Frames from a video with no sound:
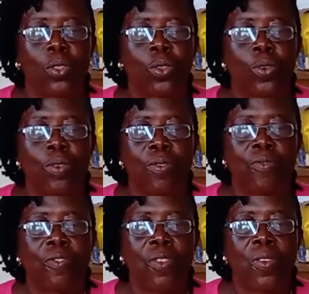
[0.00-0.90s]
two
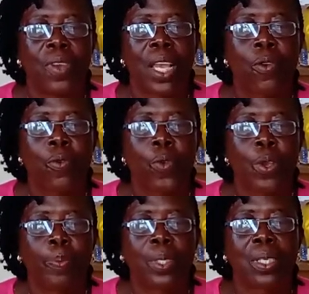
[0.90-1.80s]
fully
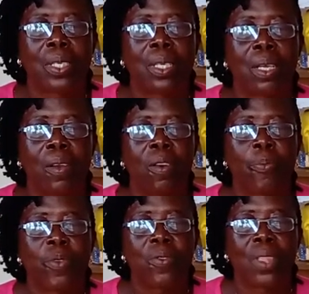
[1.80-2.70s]
equipped
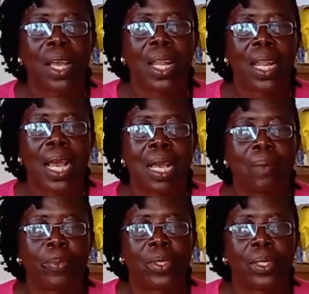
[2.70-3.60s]
computer
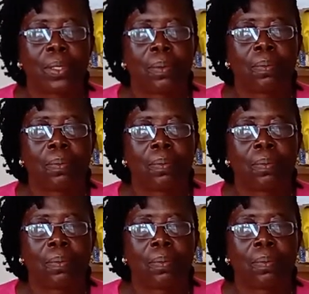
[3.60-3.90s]
labs,